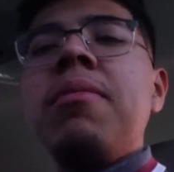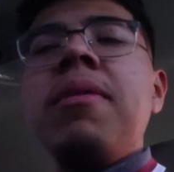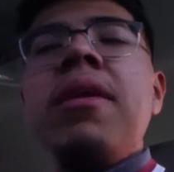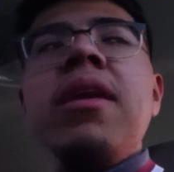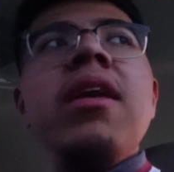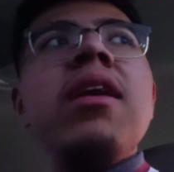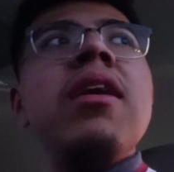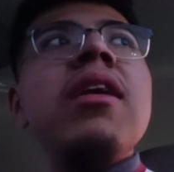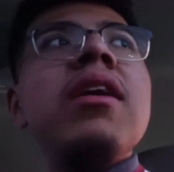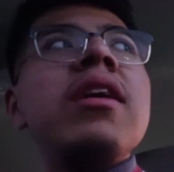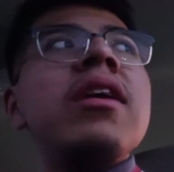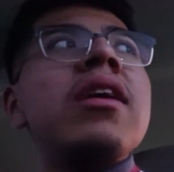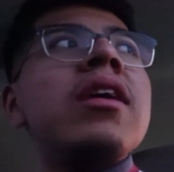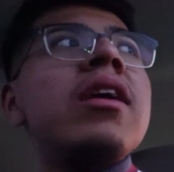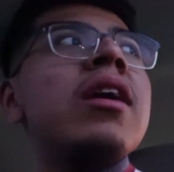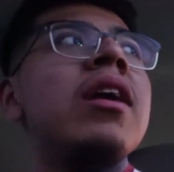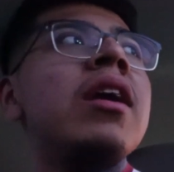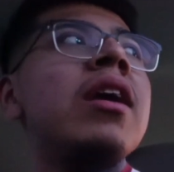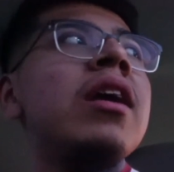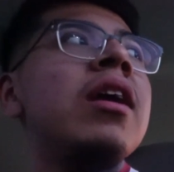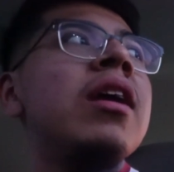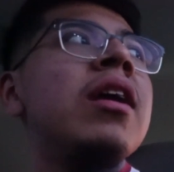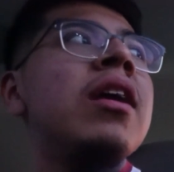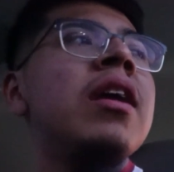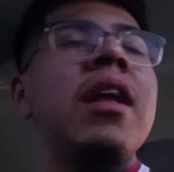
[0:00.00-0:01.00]
me
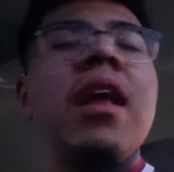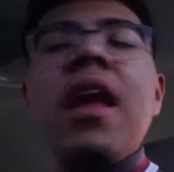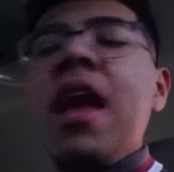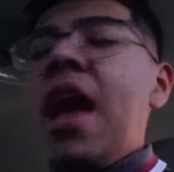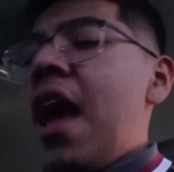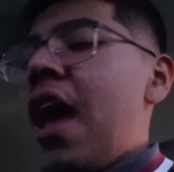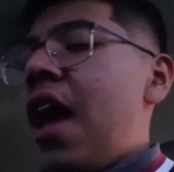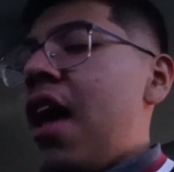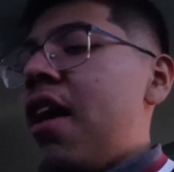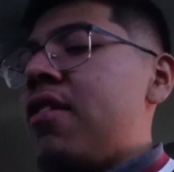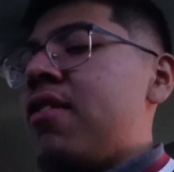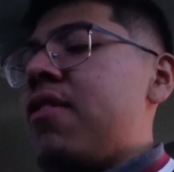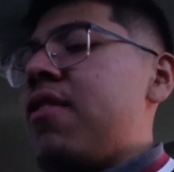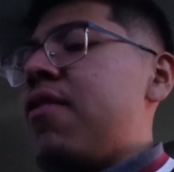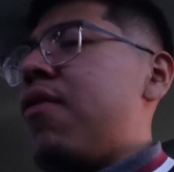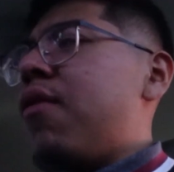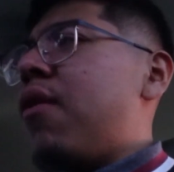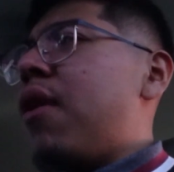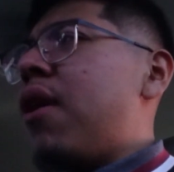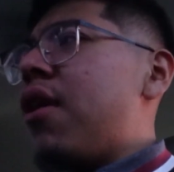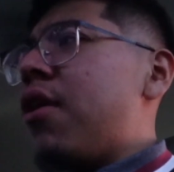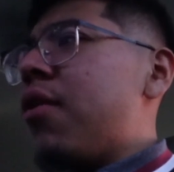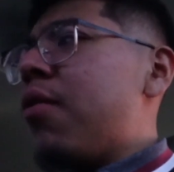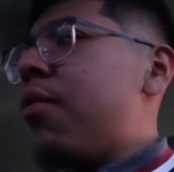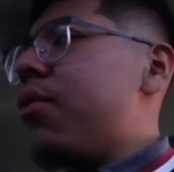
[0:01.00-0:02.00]
as if
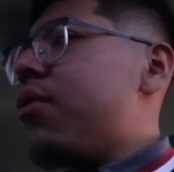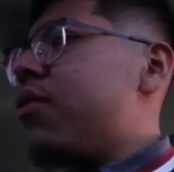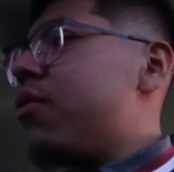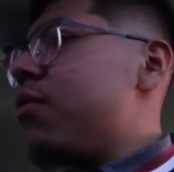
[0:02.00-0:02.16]
water would